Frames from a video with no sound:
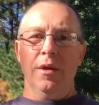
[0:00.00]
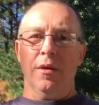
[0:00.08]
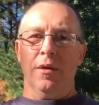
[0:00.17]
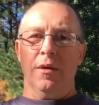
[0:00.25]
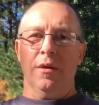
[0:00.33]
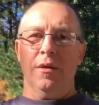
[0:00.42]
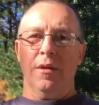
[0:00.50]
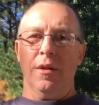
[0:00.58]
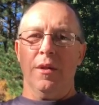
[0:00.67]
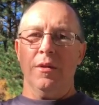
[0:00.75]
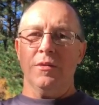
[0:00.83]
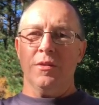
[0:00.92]

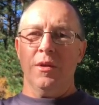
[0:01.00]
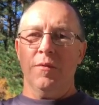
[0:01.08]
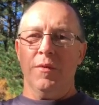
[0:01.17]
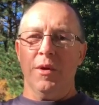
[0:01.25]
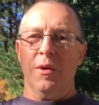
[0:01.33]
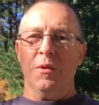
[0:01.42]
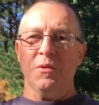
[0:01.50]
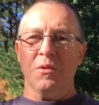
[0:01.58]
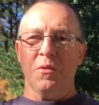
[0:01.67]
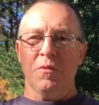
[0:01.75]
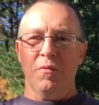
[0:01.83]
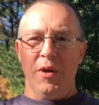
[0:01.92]
That stuff can
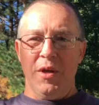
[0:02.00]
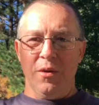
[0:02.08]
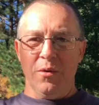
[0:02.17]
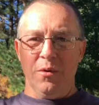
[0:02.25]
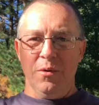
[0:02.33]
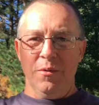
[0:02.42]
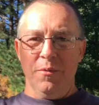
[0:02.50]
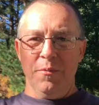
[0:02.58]
also fail.